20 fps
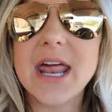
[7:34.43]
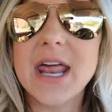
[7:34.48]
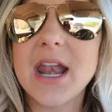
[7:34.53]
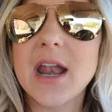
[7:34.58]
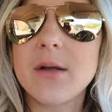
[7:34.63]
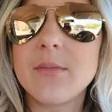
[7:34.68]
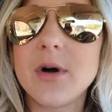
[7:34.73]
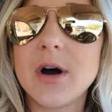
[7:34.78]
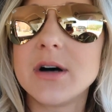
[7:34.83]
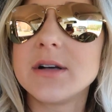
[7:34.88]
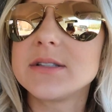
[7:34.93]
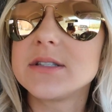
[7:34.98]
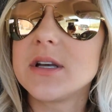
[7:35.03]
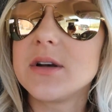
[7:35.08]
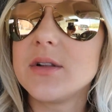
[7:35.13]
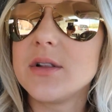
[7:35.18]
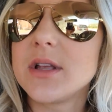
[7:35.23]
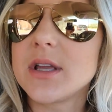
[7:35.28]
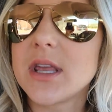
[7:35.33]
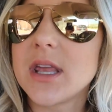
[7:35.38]
And I'm
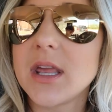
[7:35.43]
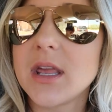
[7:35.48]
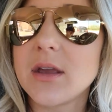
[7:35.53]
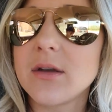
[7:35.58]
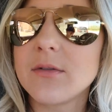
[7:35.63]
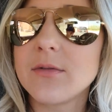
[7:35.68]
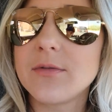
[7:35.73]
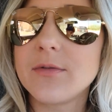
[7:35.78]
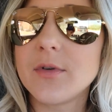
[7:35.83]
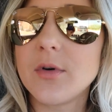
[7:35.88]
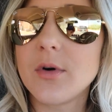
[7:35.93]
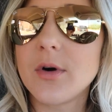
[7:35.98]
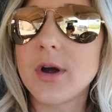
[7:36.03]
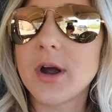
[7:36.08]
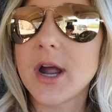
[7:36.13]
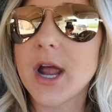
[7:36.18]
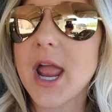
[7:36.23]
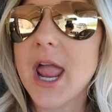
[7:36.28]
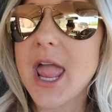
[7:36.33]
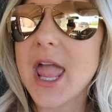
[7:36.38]
also looking for